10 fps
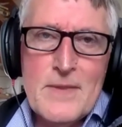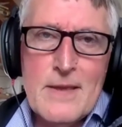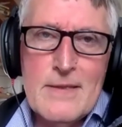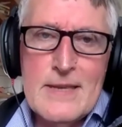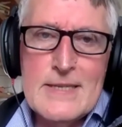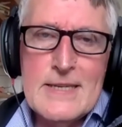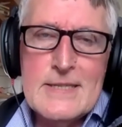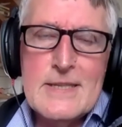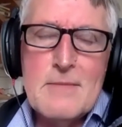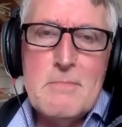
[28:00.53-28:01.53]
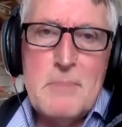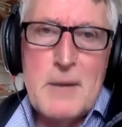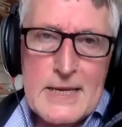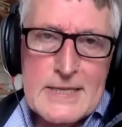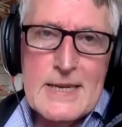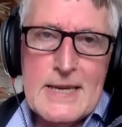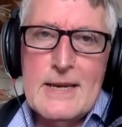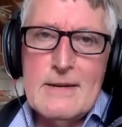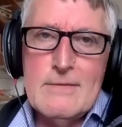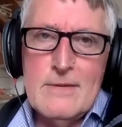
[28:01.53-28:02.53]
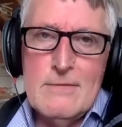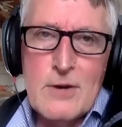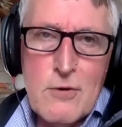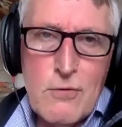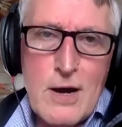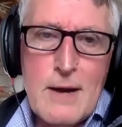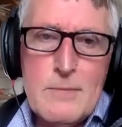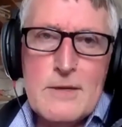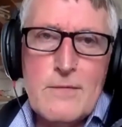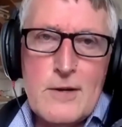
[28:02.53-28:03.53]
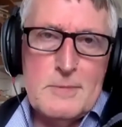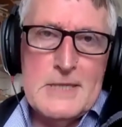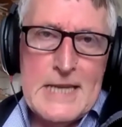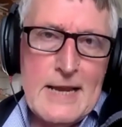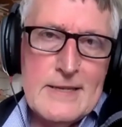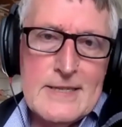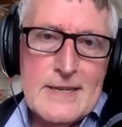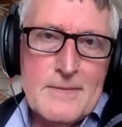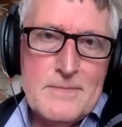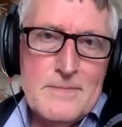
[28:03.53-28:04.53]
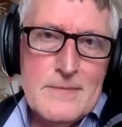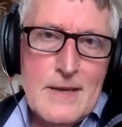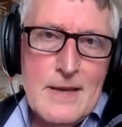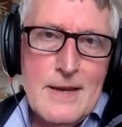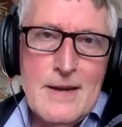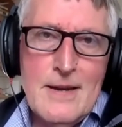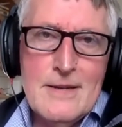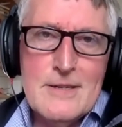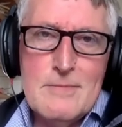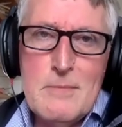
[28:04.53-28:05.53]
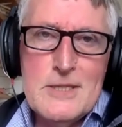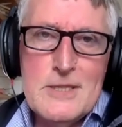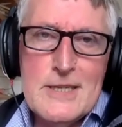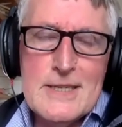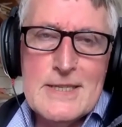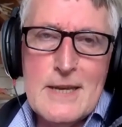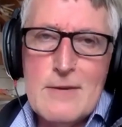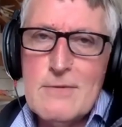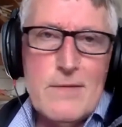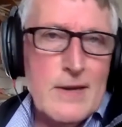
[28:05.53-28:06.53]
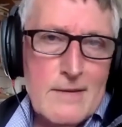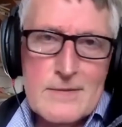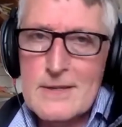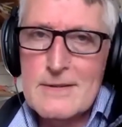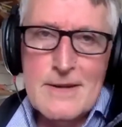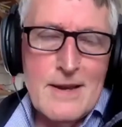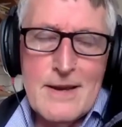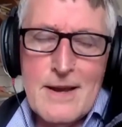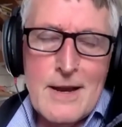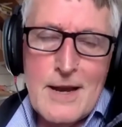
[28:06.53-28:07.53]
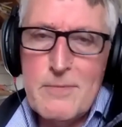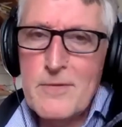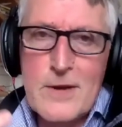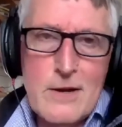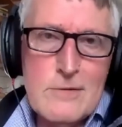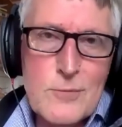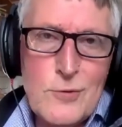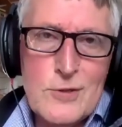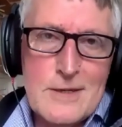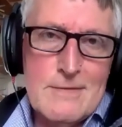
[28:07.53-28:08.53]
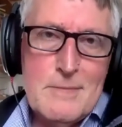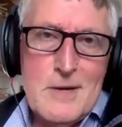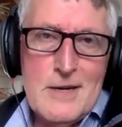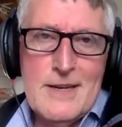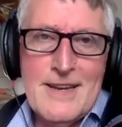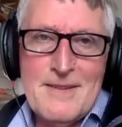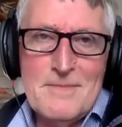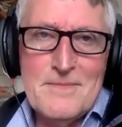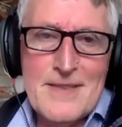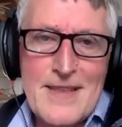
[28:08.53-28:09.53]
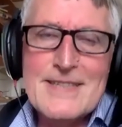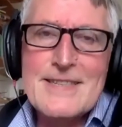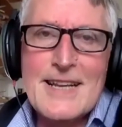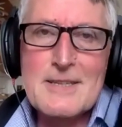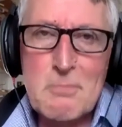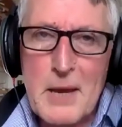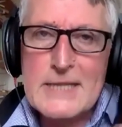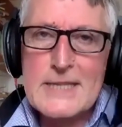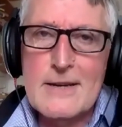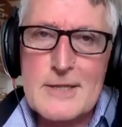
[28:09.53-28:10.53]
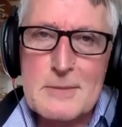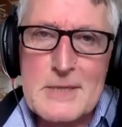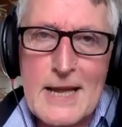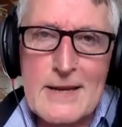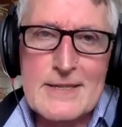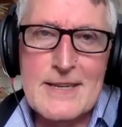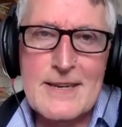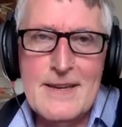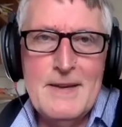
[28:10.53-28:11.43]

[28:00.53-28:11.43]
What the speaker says: This is the basic requirement of hospitality. Do you remember Jesus said, whoever gives a cup of cold water in my name? That's basic hospitality.